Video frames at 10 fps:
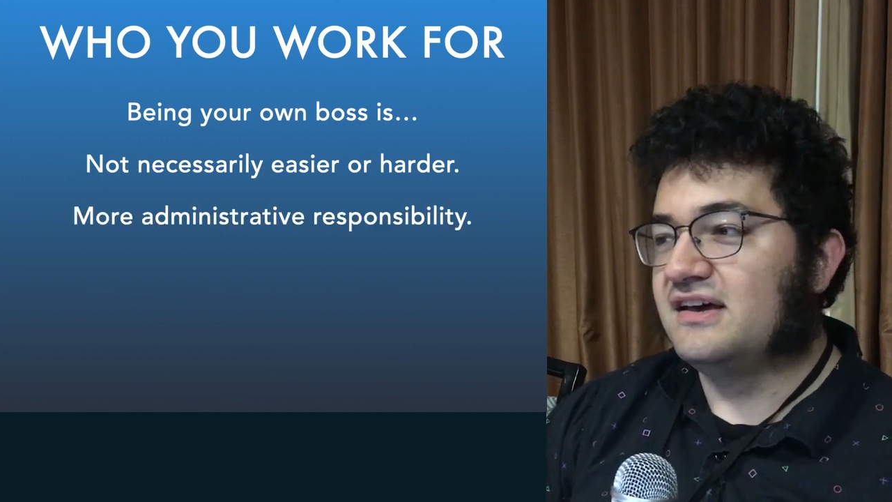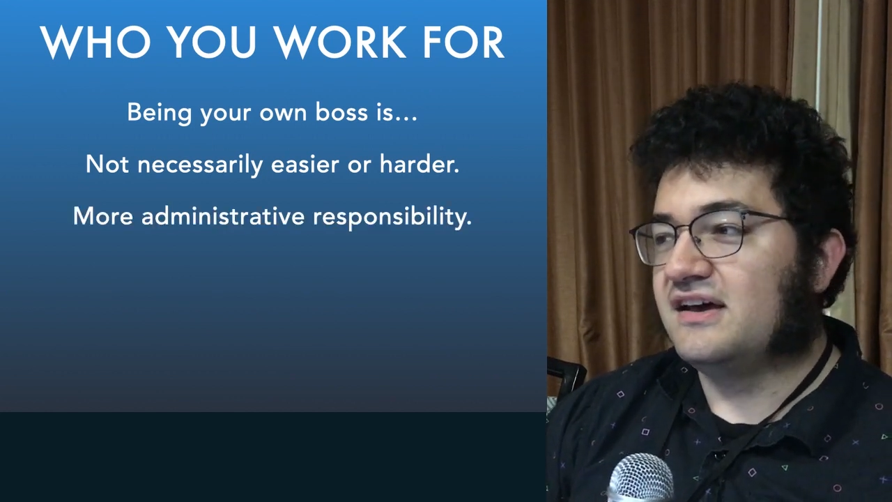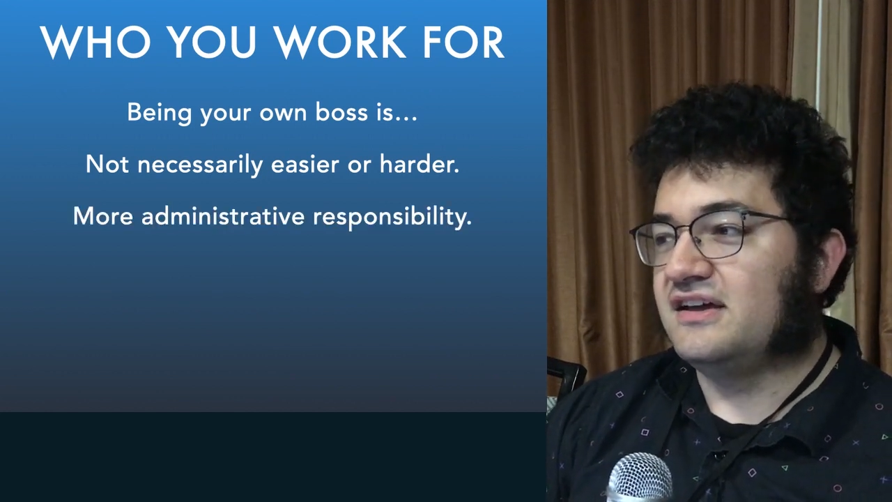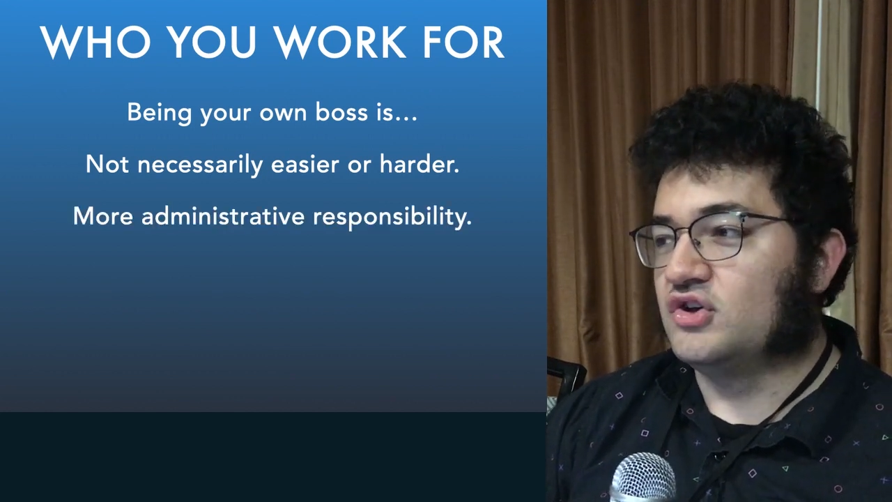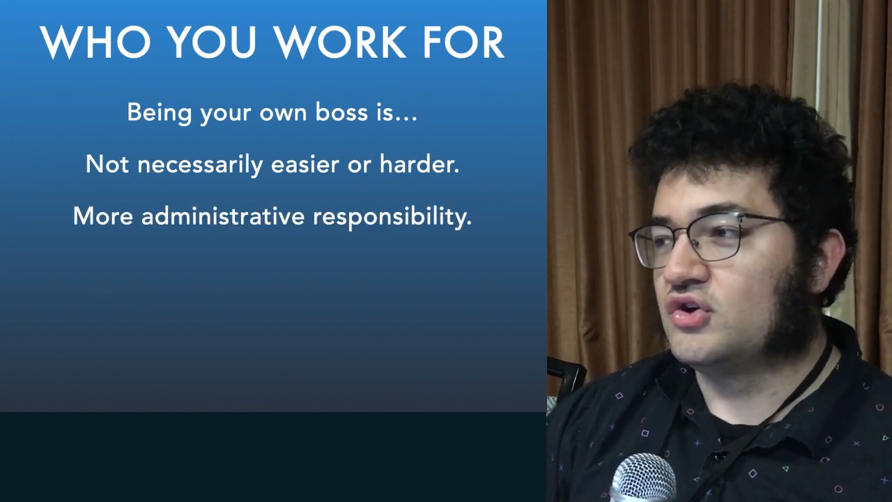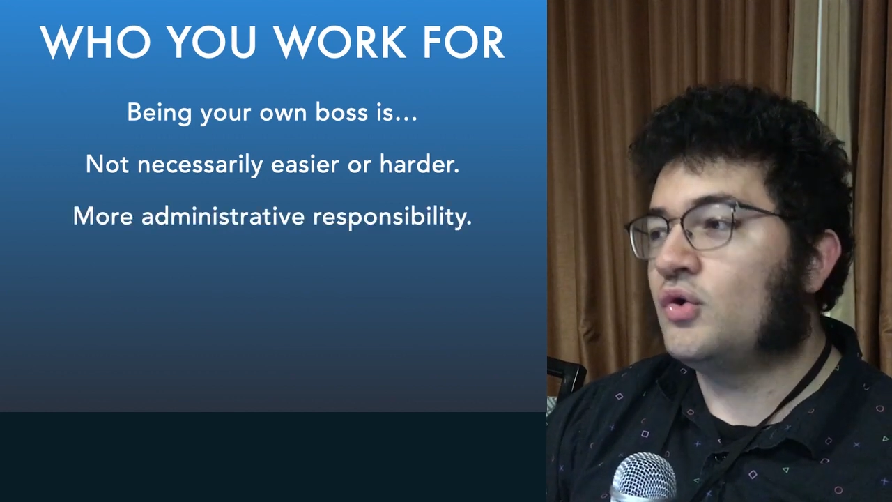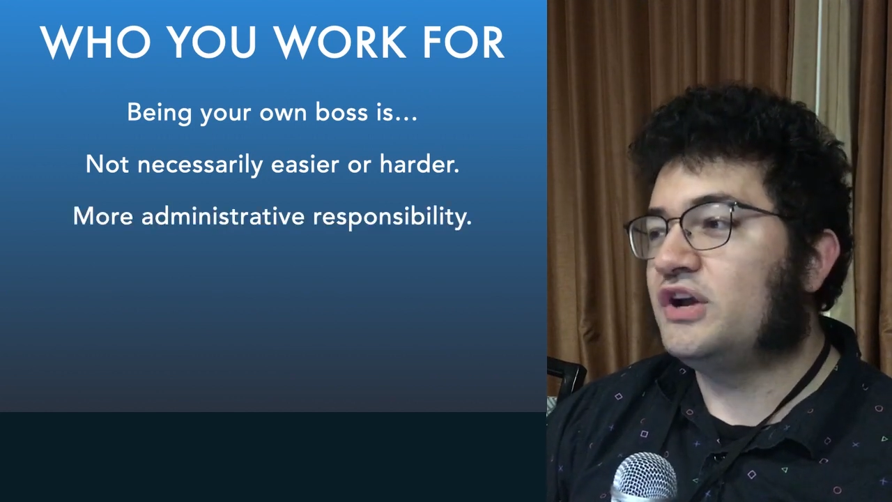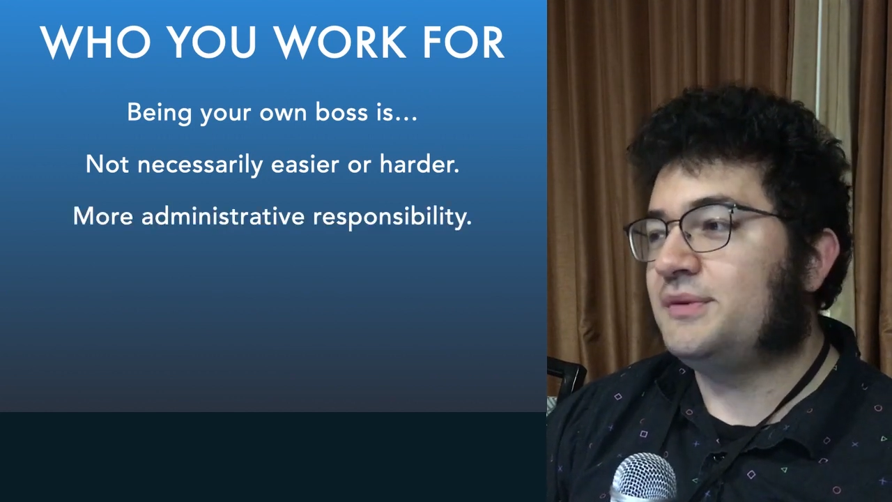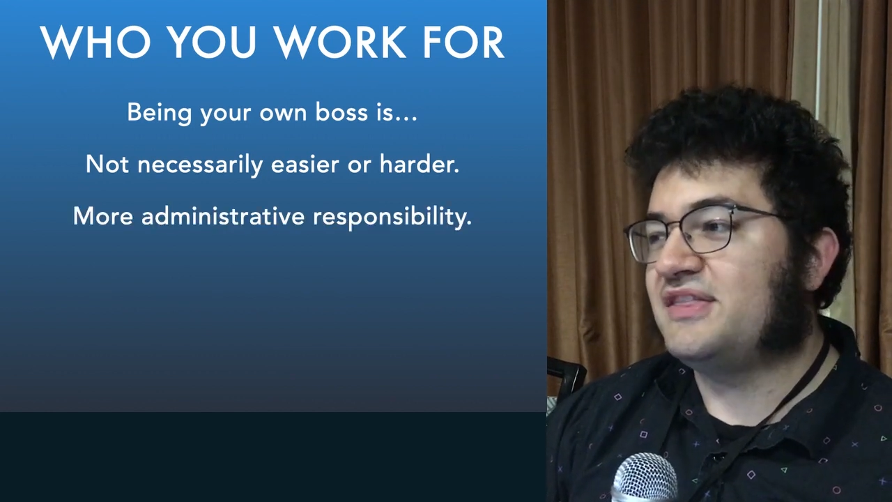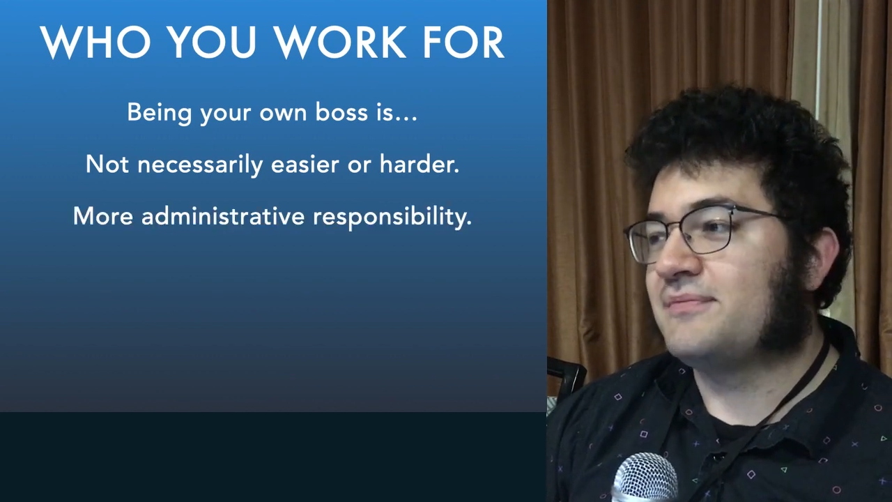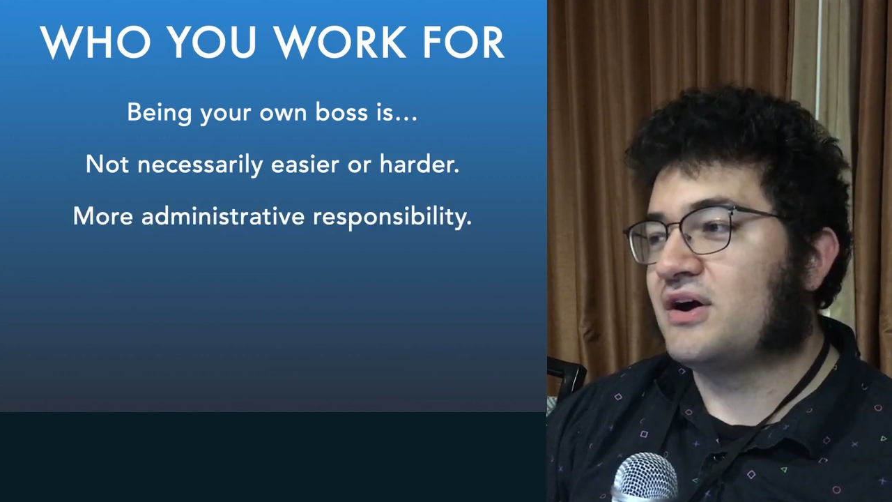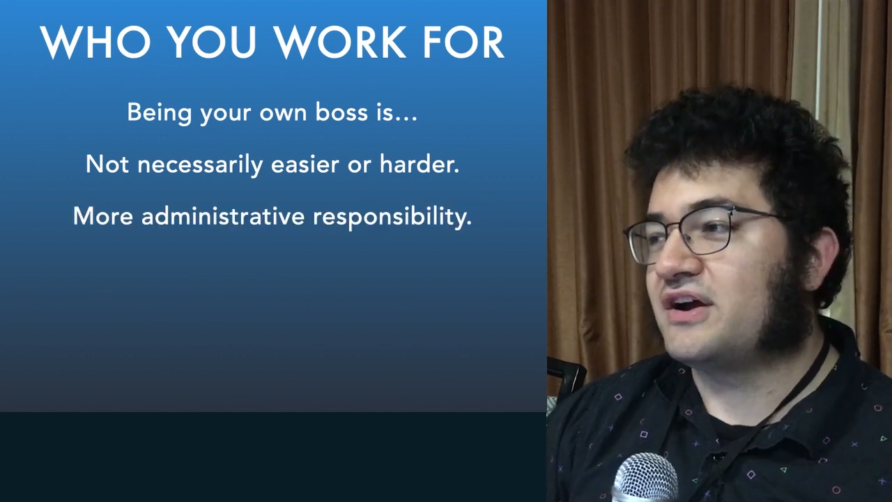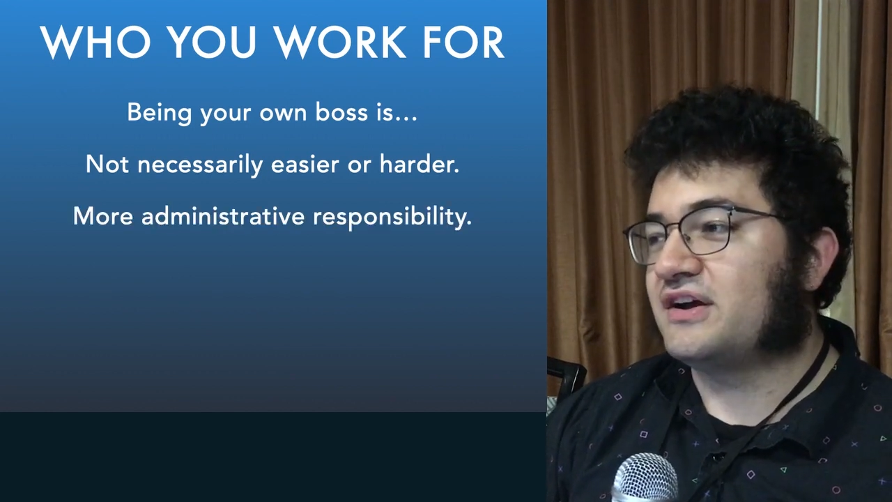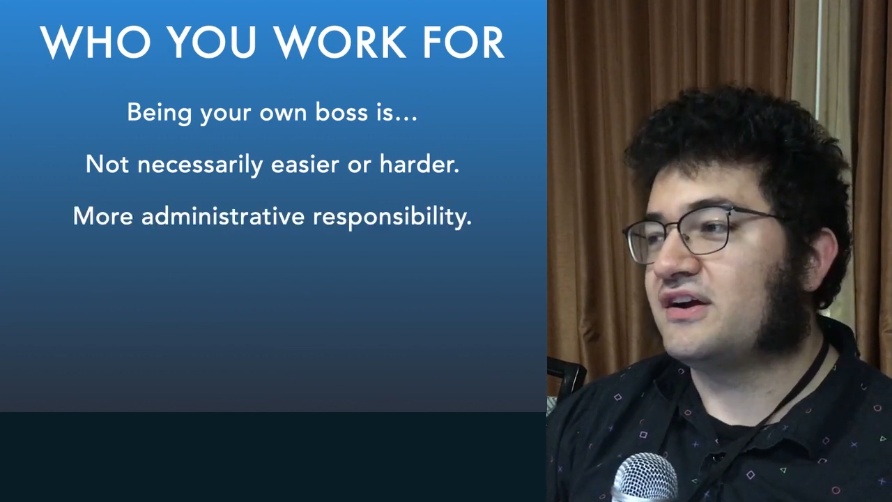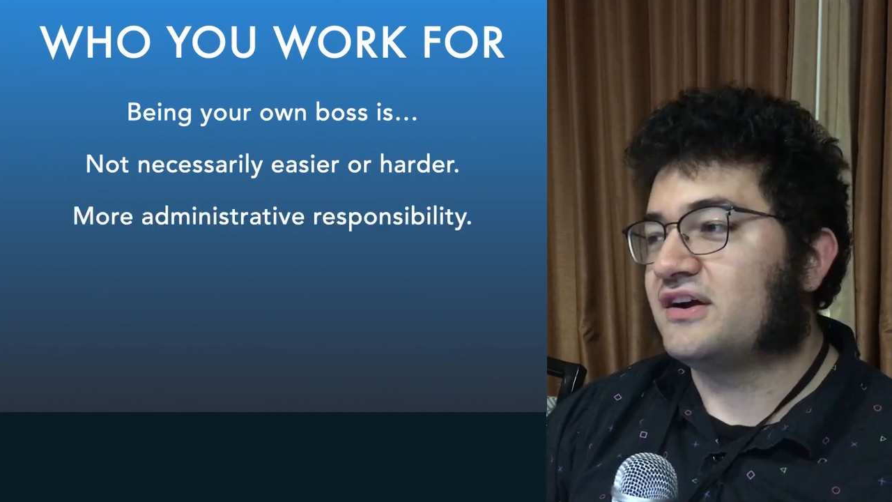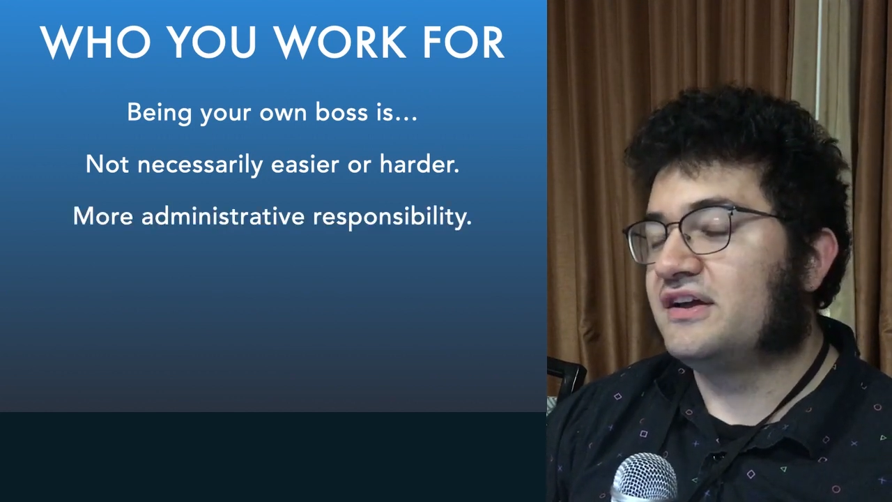You're going to be the marketer.